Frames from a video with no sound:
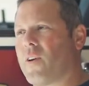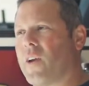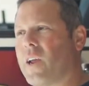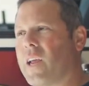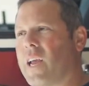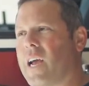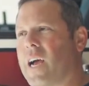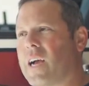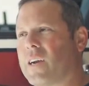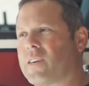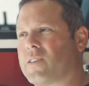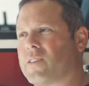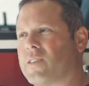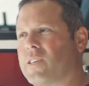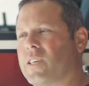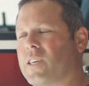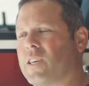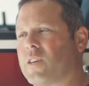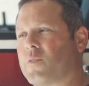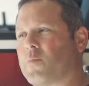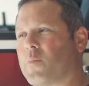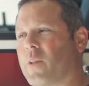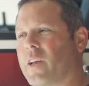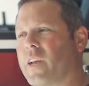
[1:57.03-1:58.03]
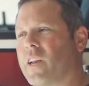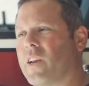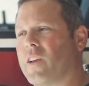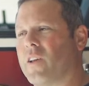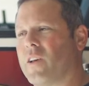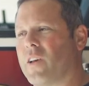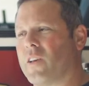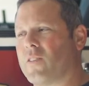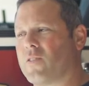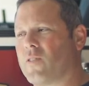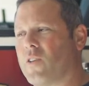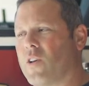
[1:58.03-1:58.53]
He actually explained
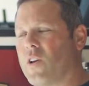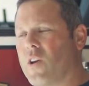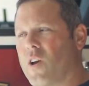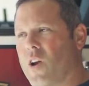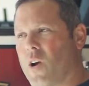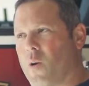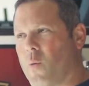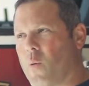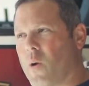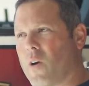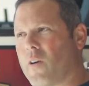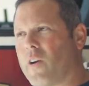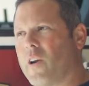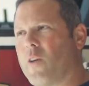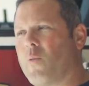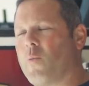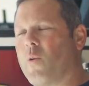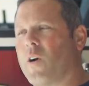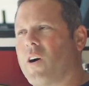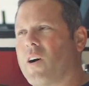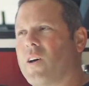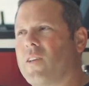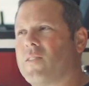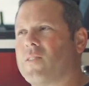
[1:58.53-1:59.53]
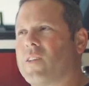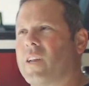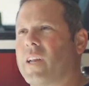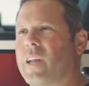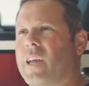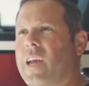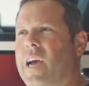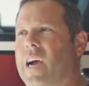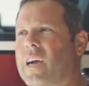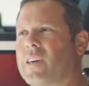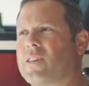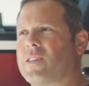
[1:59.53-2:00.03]
to us where he was, and
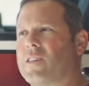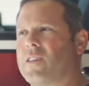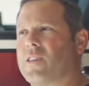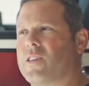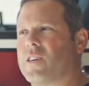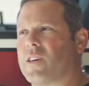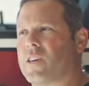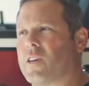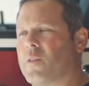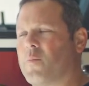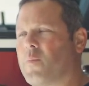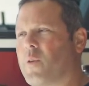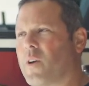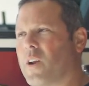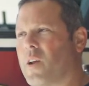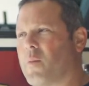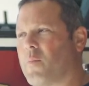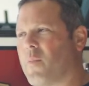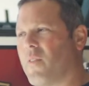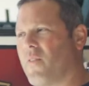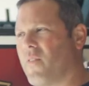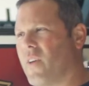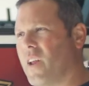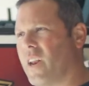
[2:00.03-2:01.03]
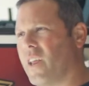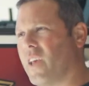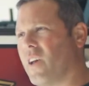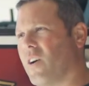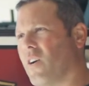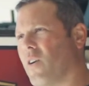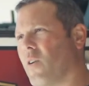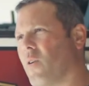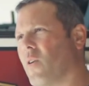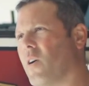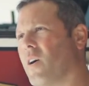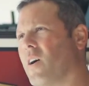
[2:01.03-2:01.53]
he actually took and put up a
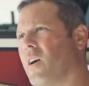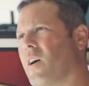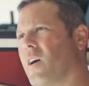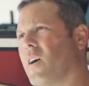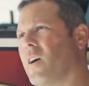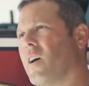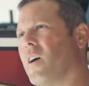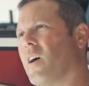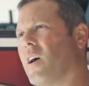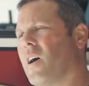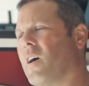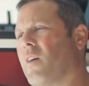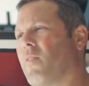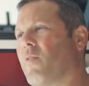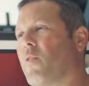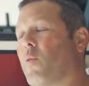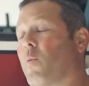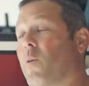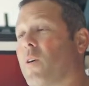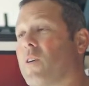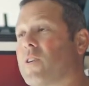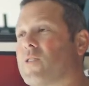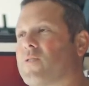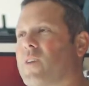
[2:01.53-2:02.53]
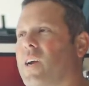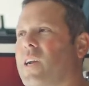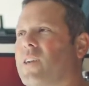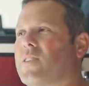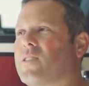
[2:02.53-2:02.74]
video of the World Trade